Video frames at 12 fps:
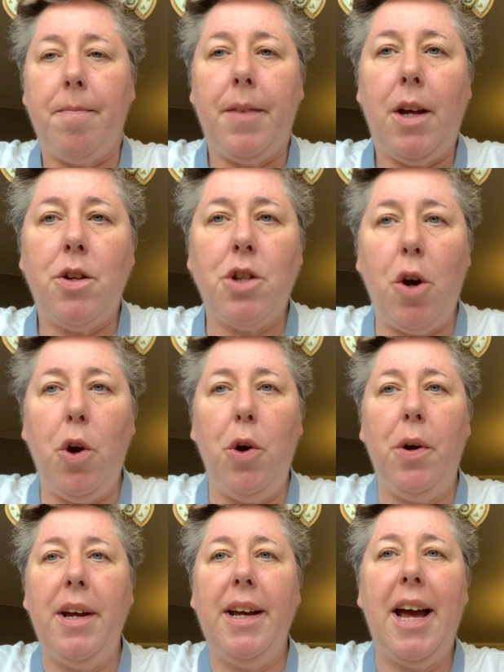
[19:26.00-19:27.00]
So who
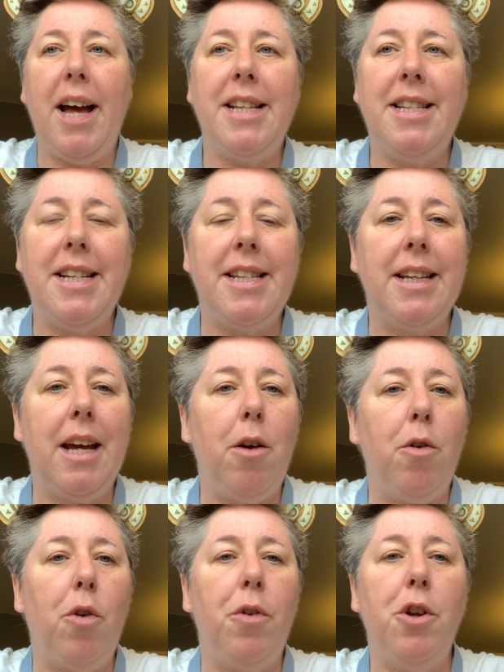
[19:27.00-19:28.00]
can get a
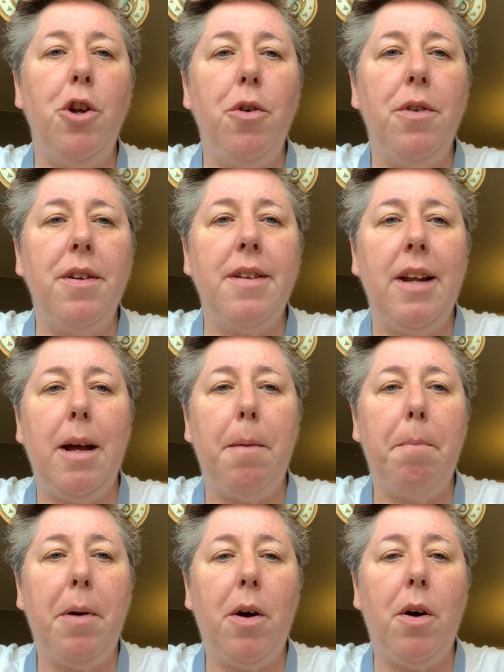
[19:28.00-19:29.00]
discount on the new
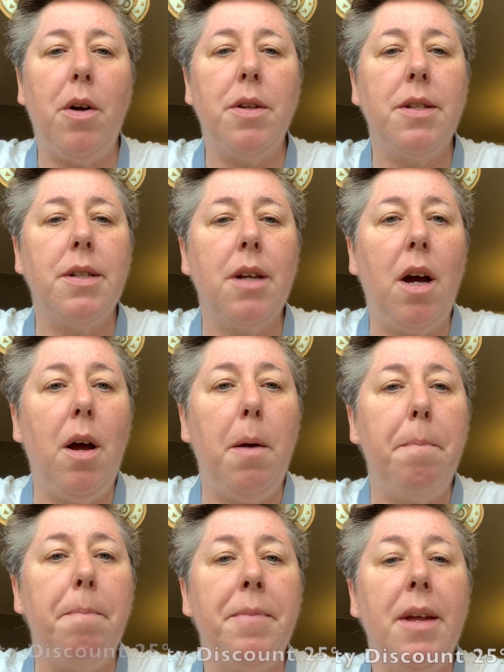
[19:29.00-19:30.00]
Disneyland Pass?
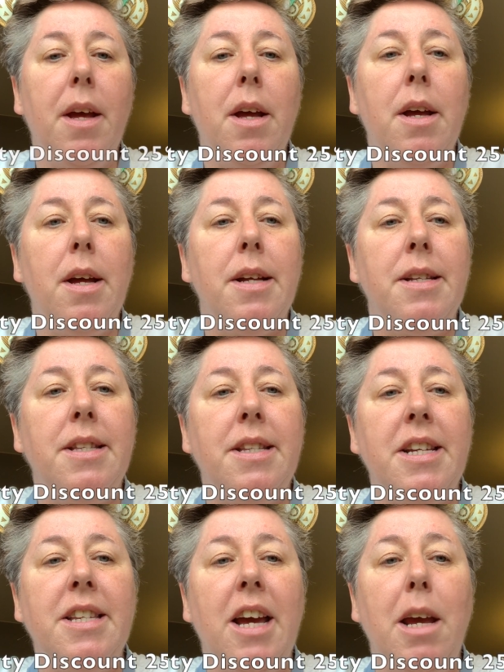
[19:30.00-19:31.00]

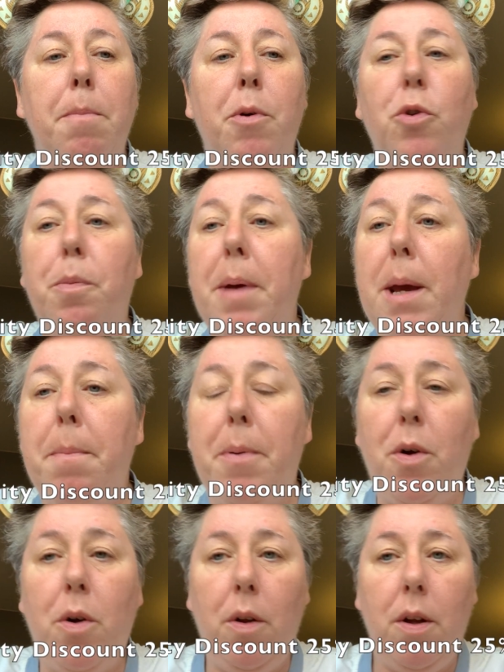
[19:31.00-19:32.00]
Disabled
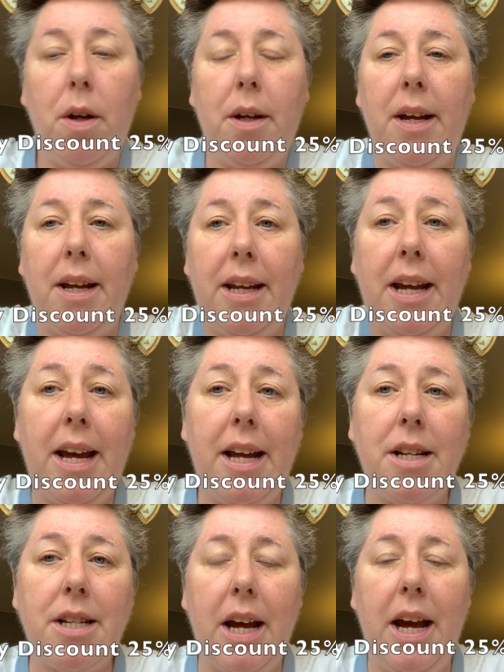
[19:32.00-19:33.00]
people can
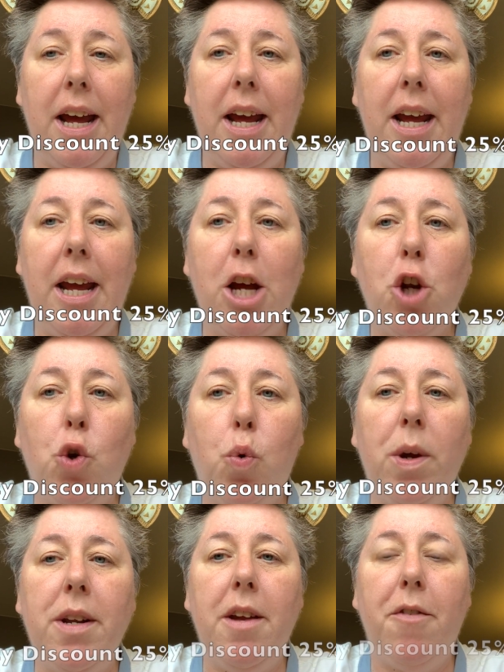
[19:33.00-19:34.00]
get a
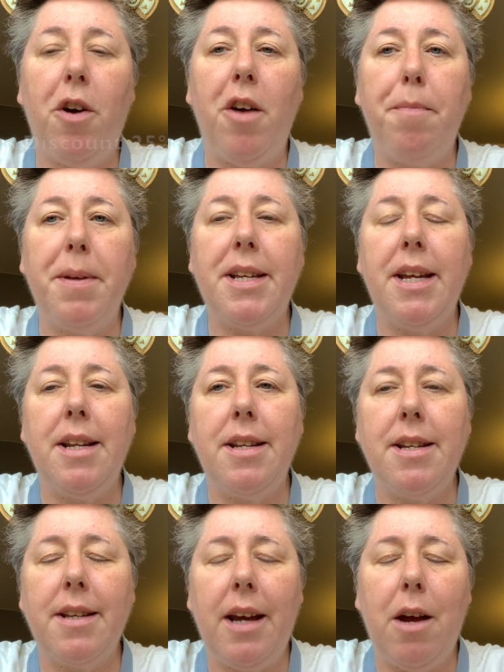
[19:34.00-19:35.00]
25%
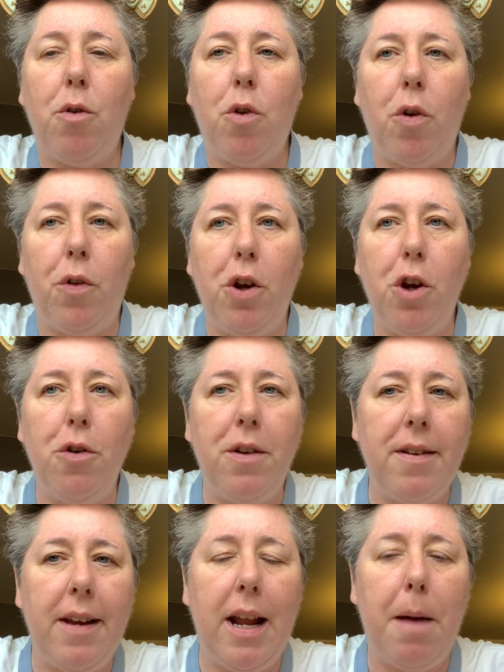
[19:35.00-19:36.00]
discount on the new
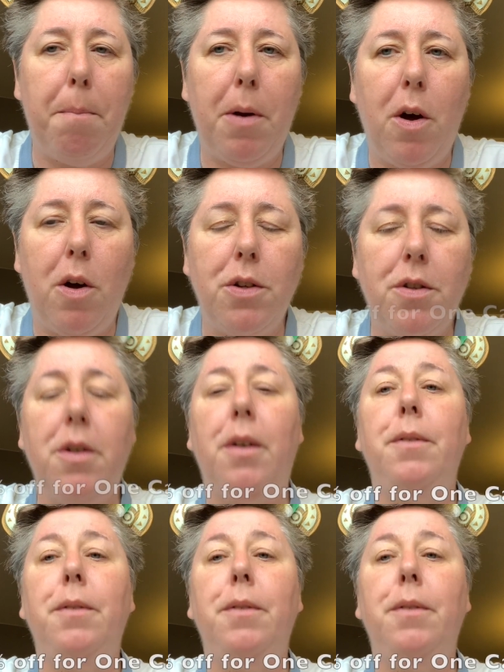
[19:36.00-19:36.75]
Disneyland Pass